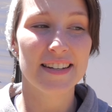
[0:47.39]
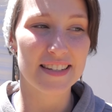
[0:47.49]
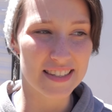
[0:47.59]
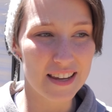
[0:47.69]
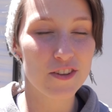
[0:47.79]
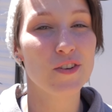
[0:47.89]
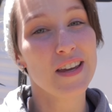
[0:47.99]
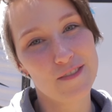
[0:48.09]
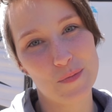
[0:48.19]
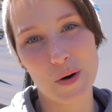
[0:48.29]
to save you
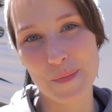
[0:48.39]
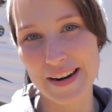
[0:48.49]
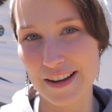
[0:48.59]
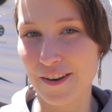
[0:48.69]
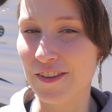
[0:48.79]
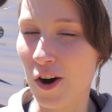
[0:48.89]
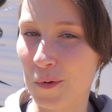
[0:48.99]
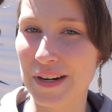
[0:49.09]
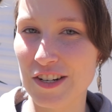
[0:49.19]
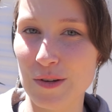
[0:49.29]
even more money on the
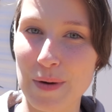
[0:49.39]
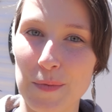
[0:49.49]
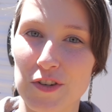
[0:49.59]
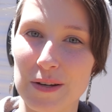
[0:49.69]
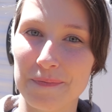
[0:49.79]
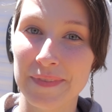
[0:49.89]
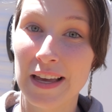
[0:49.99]
already cheap membership.